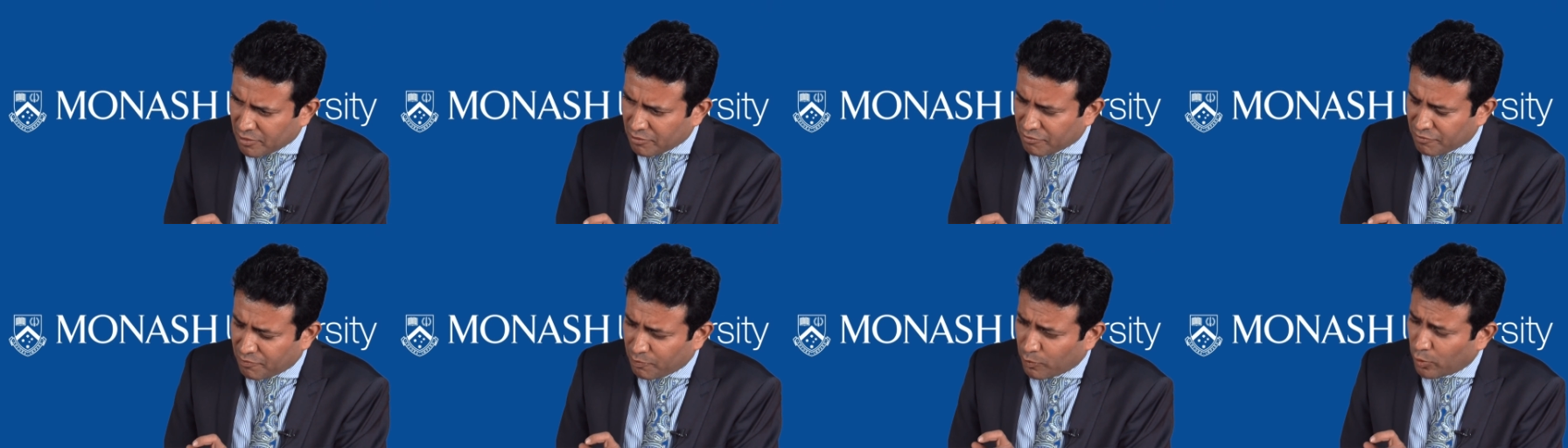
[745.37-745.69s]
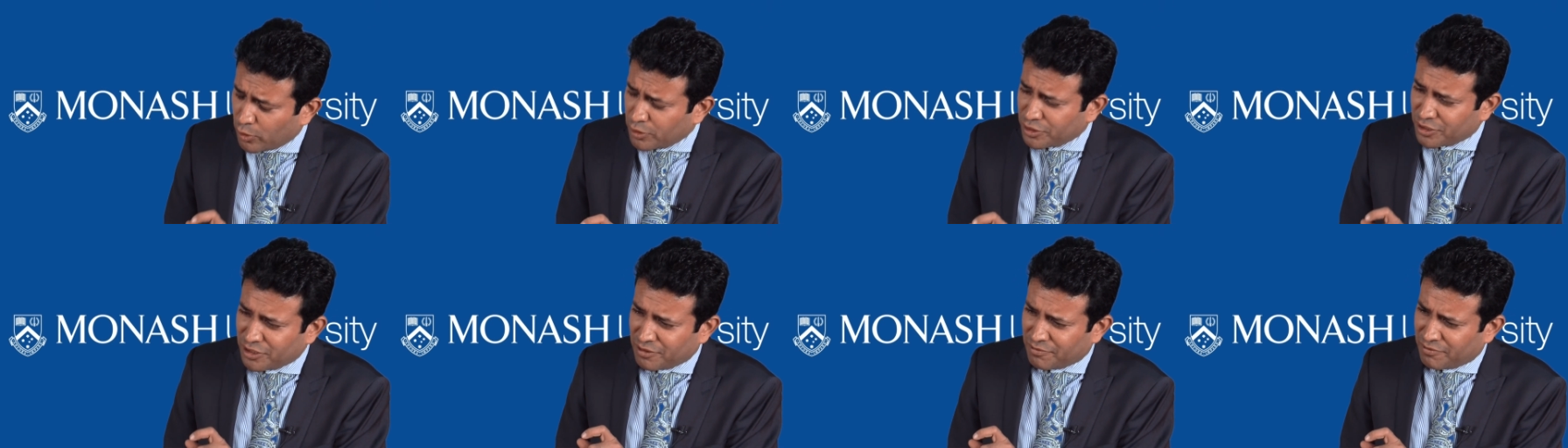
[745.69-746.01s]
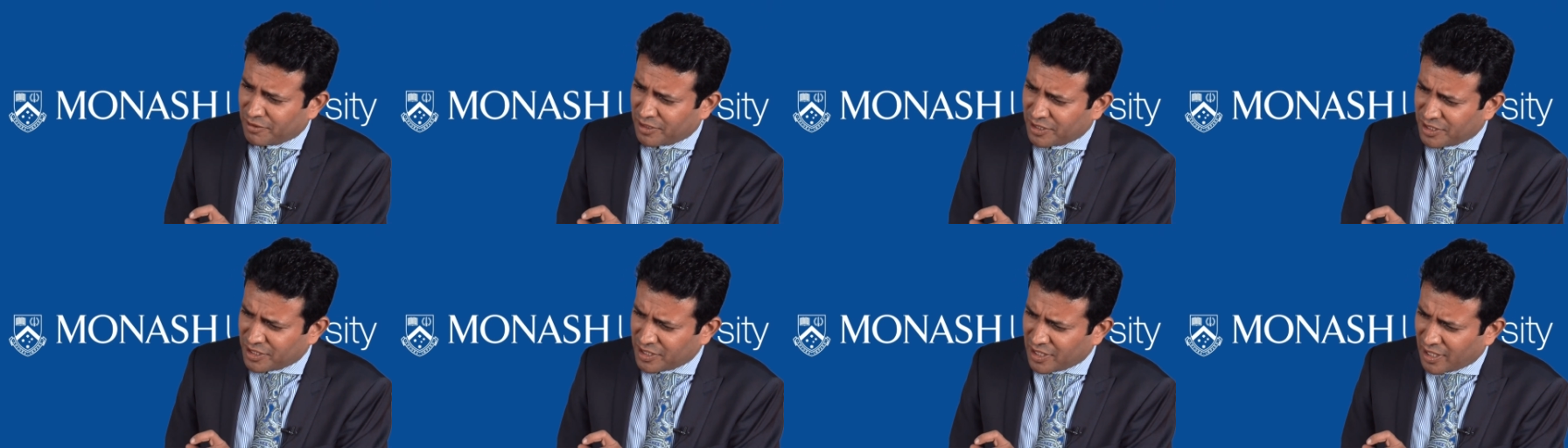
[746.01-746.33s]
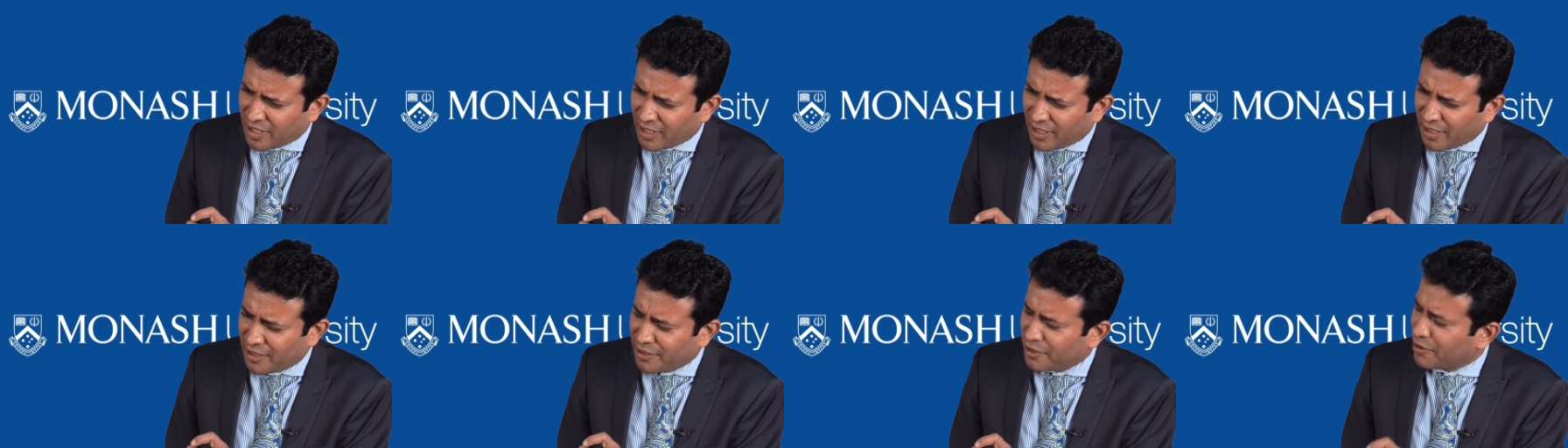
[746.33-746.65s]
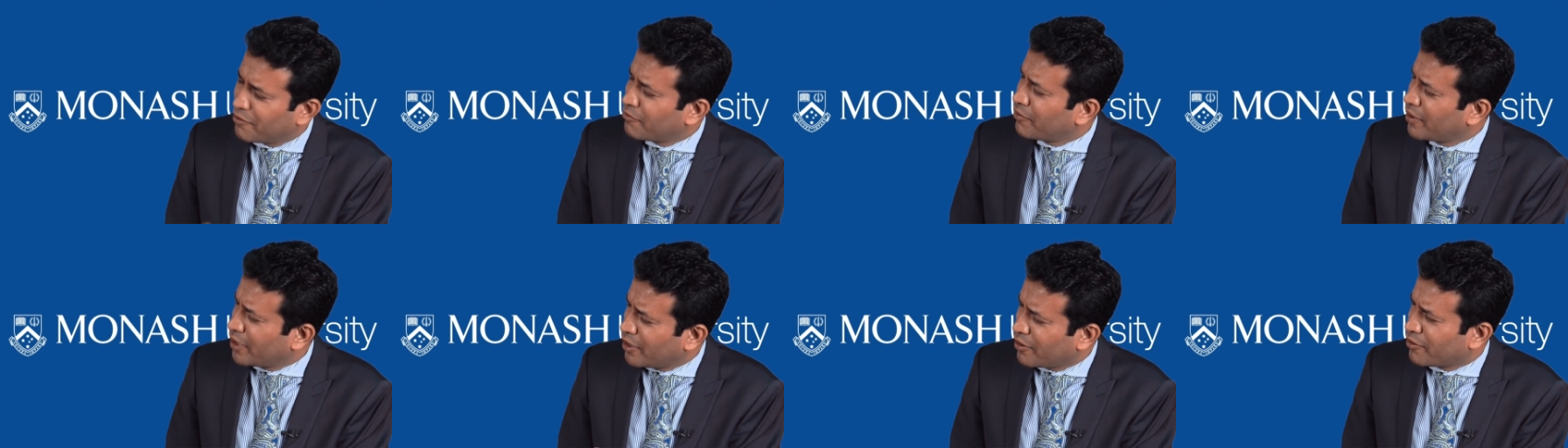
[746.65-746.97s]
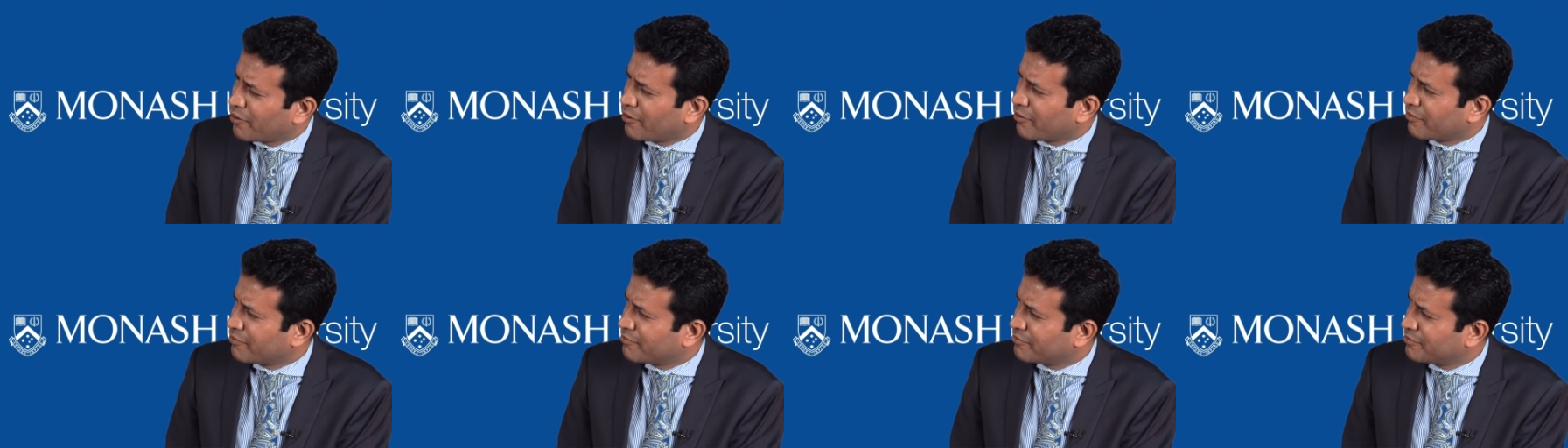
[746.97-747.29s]
most of us are unaware
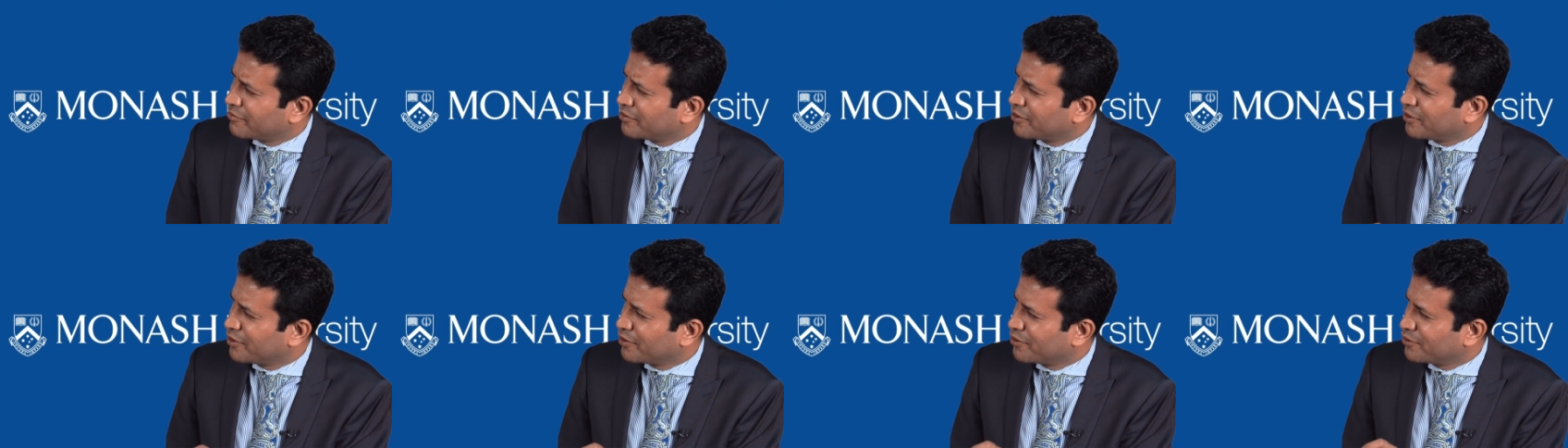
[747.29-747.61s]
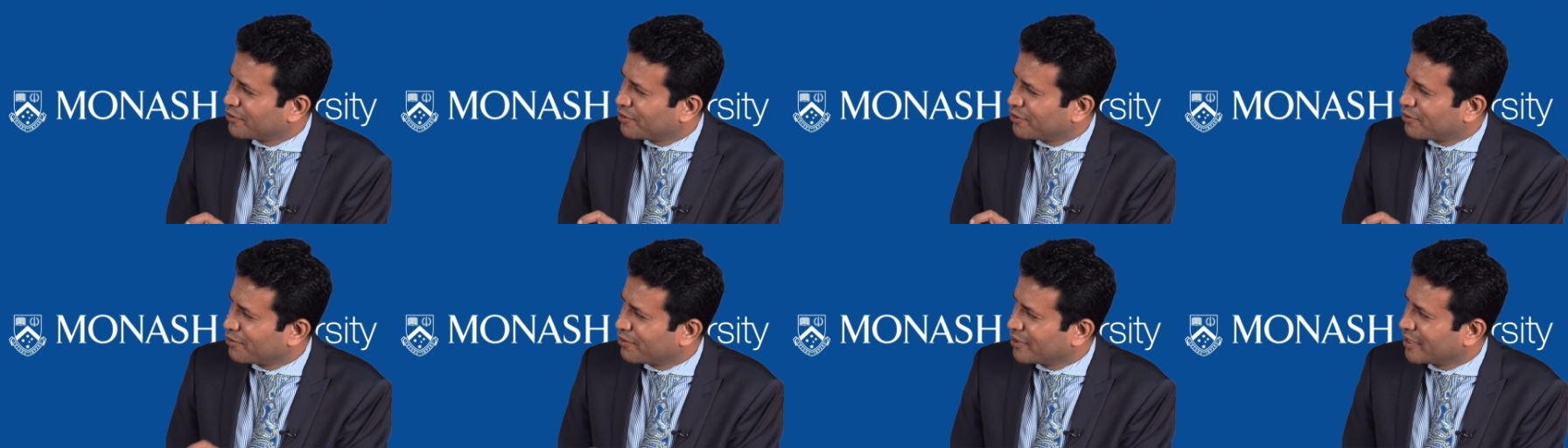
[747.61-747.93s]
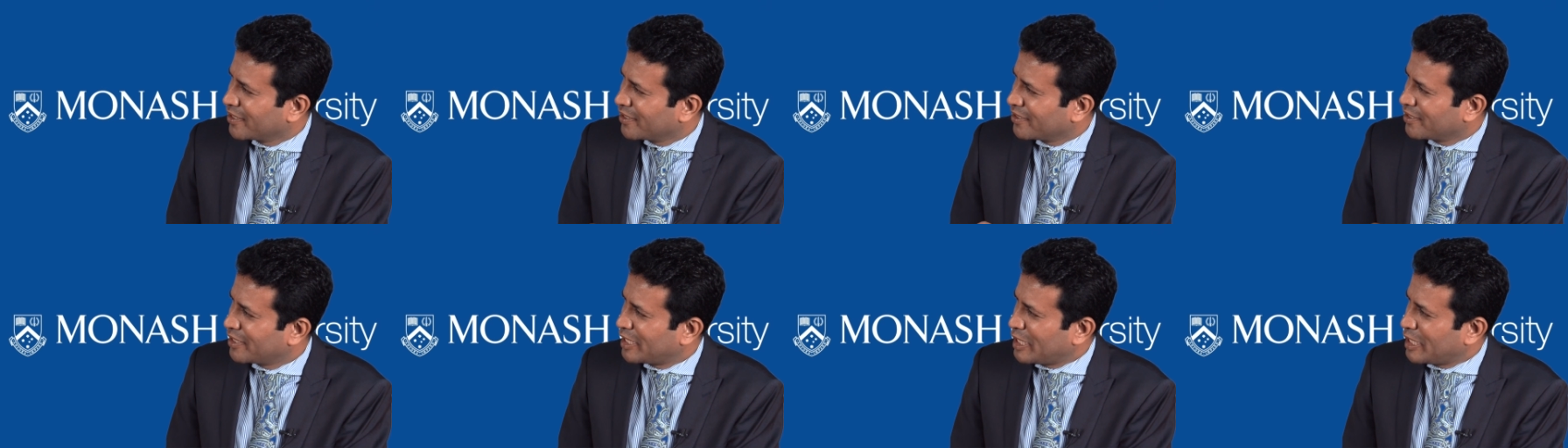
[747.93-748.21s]
of the real